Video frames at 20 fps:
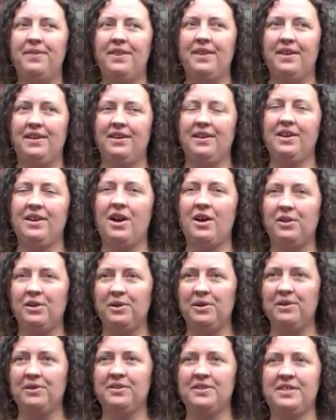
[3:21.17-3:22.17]
The
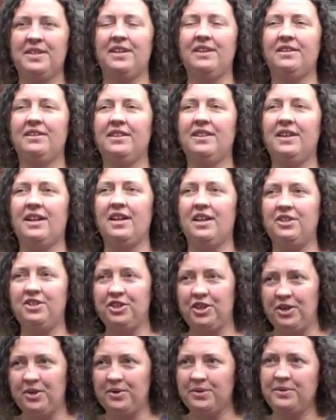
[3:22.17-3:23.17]
colors that I
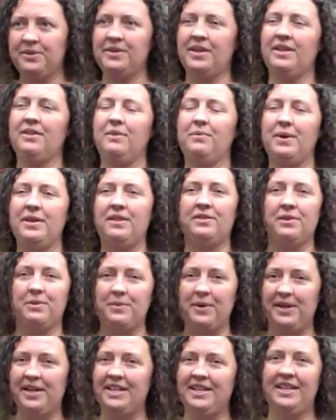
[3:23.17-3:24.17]
chose and the way that they're
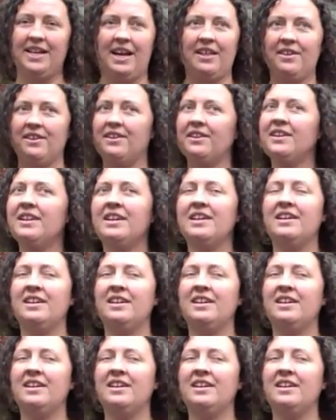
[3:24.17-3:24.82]
working together,